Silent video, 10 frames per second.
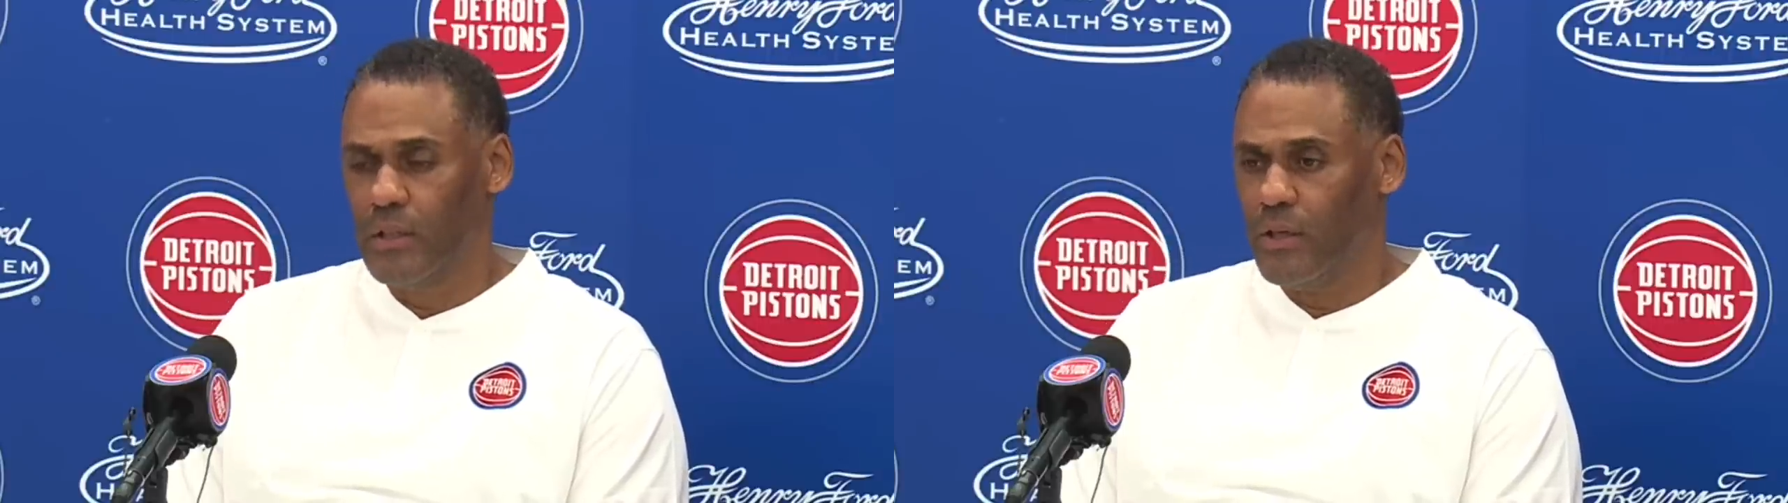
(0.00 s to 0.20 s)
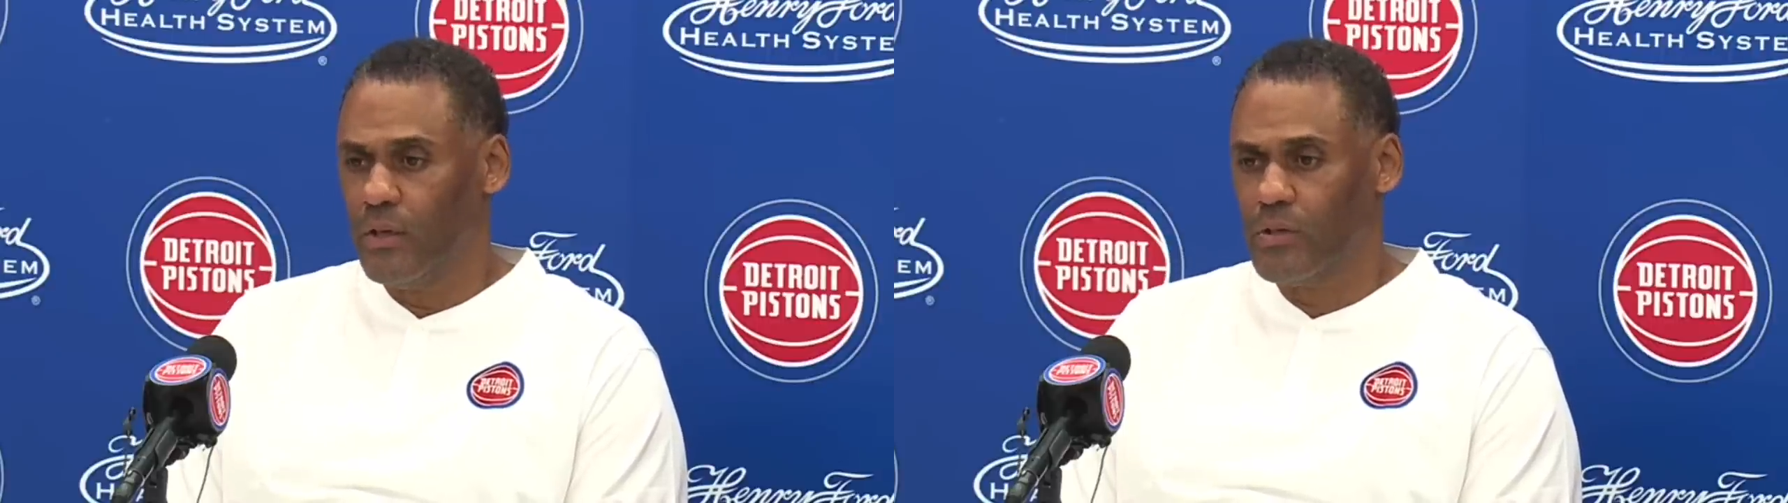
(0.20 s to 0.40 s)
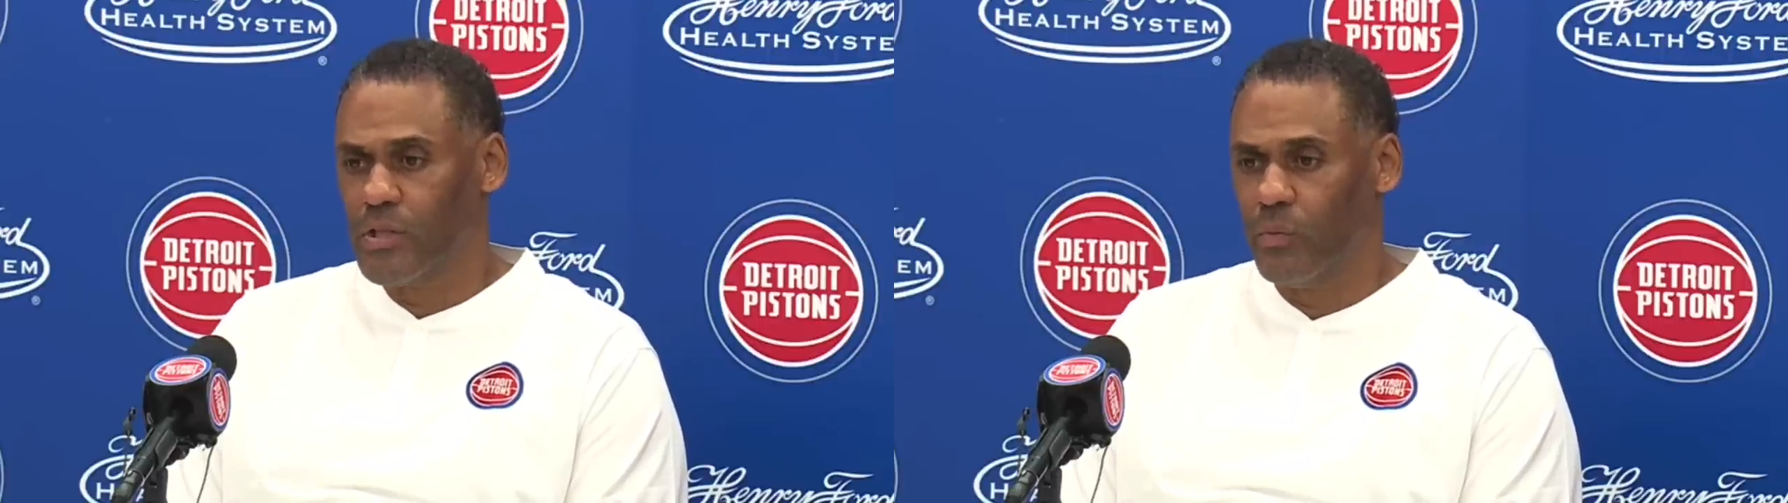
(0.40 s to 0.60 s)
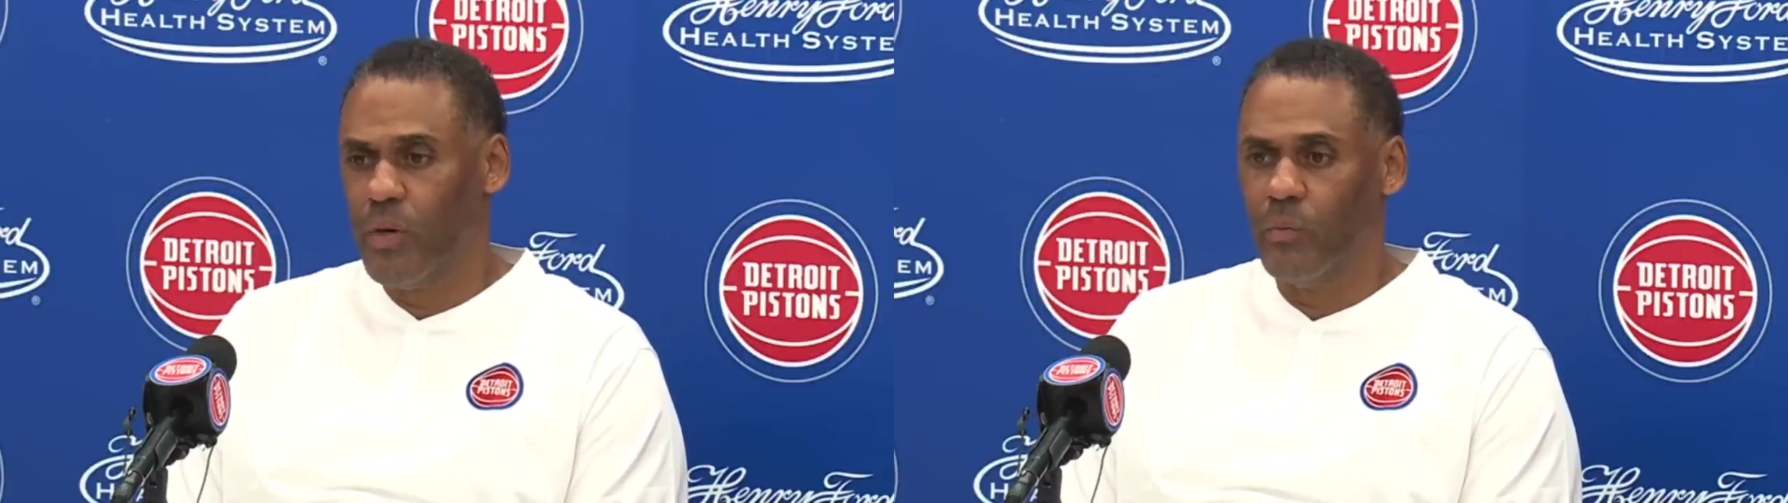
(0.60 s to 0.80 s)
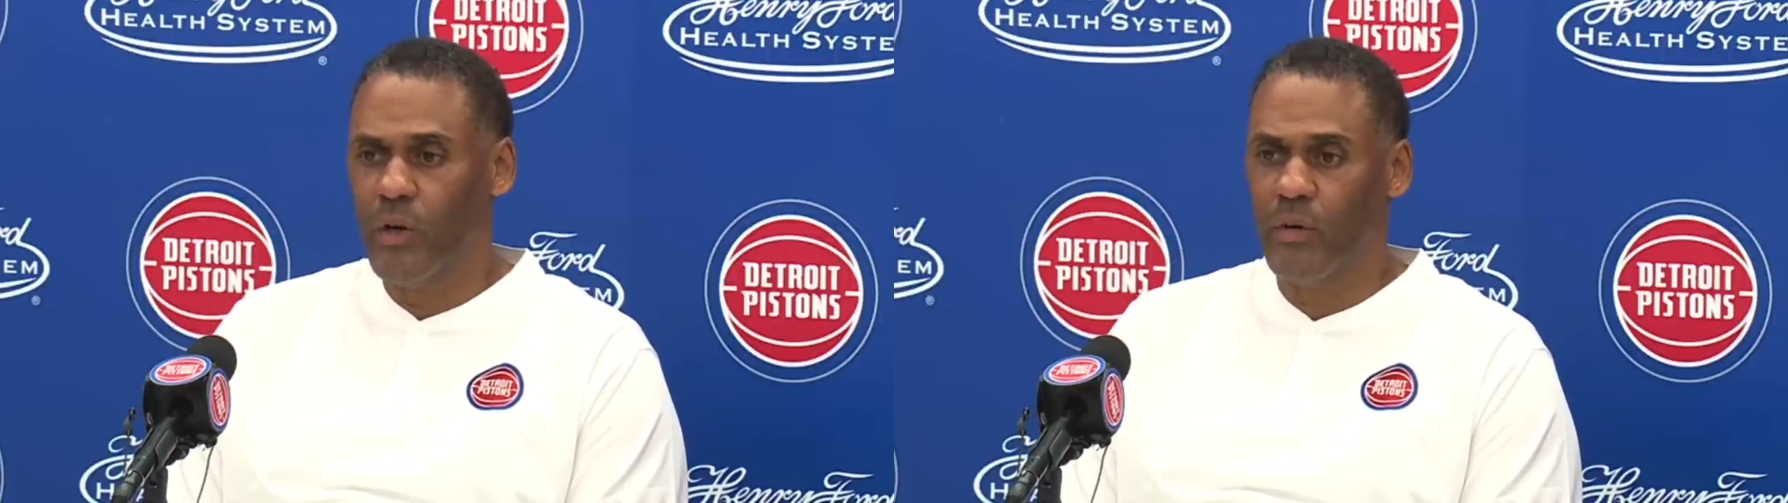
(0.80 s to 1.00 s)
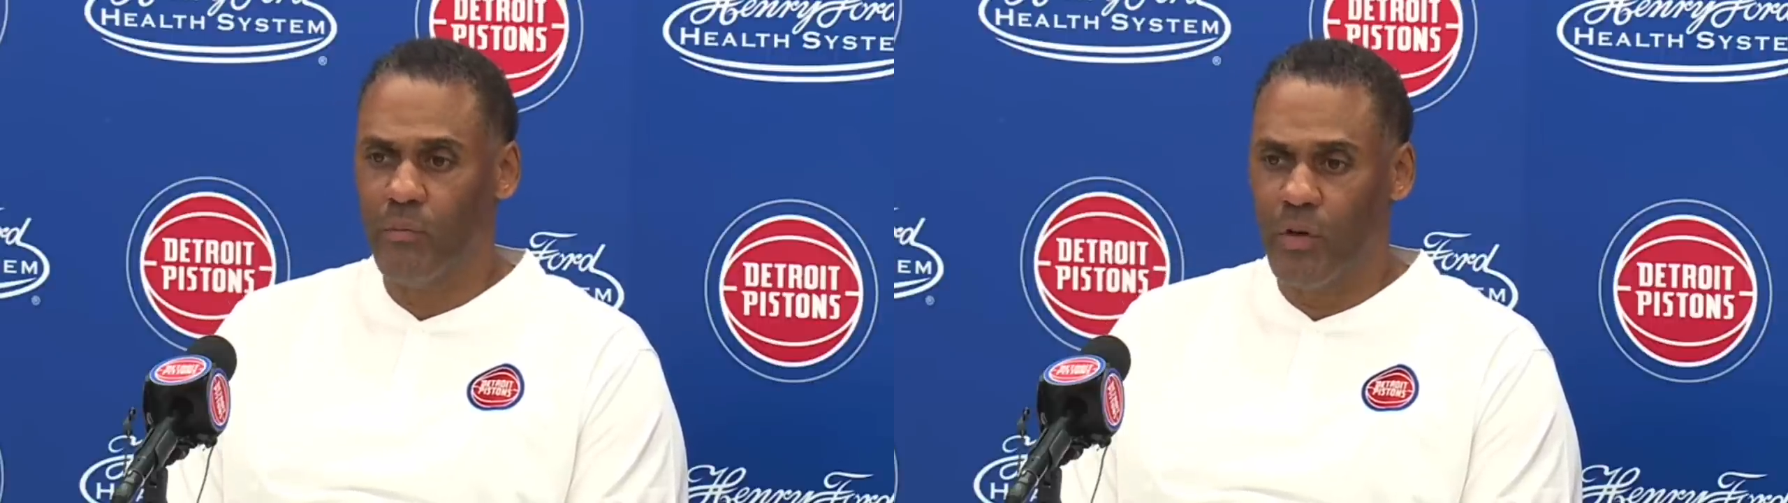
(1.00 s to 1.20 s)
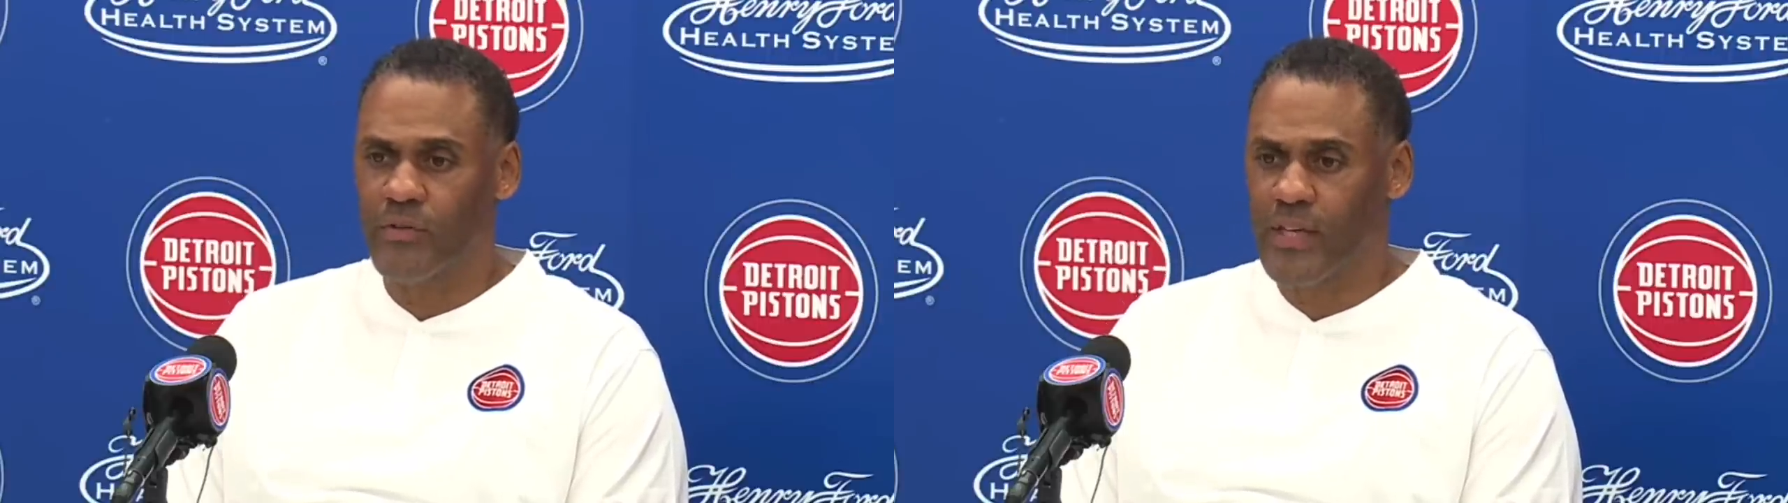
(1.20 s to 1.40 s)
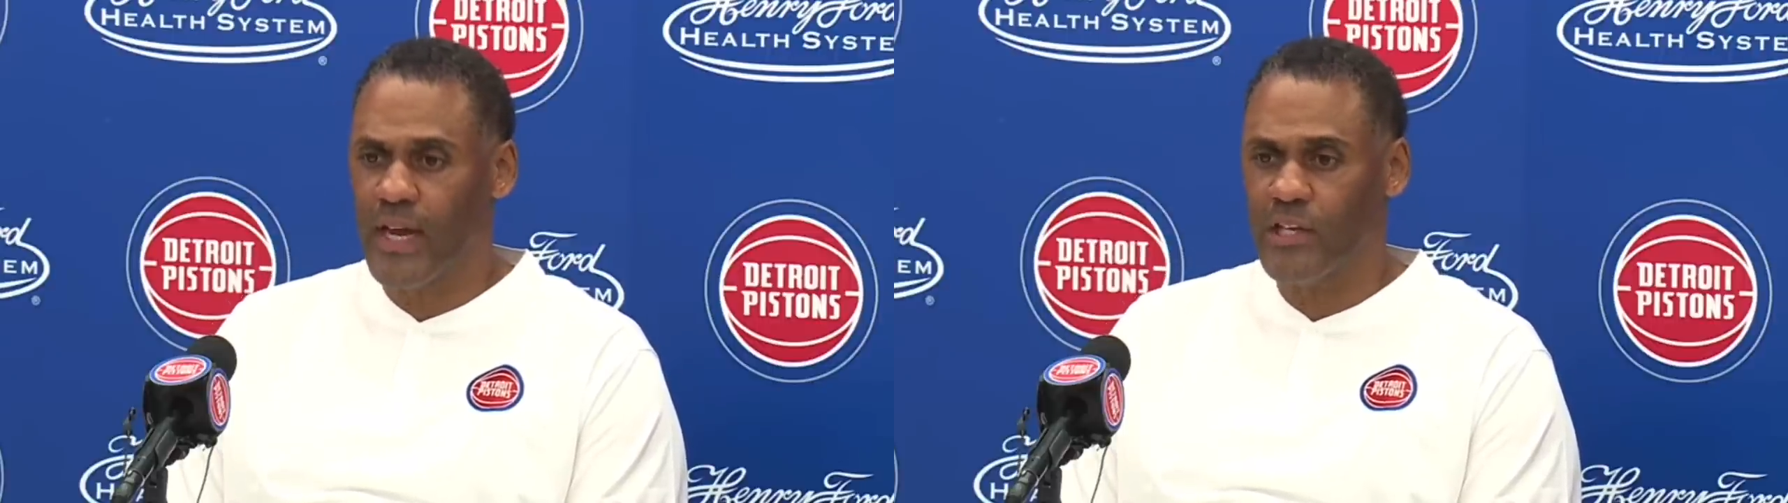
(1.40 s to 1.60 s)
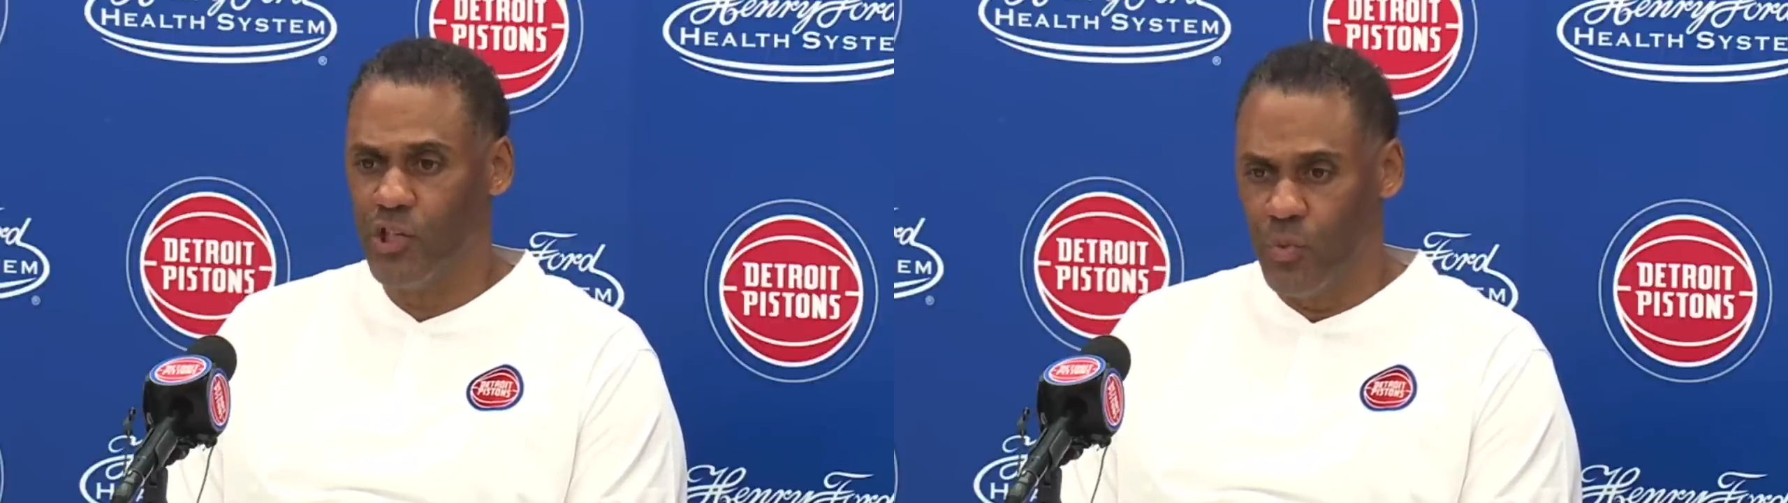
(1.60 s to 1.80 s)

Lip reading: you know, it's a win-win on both sides.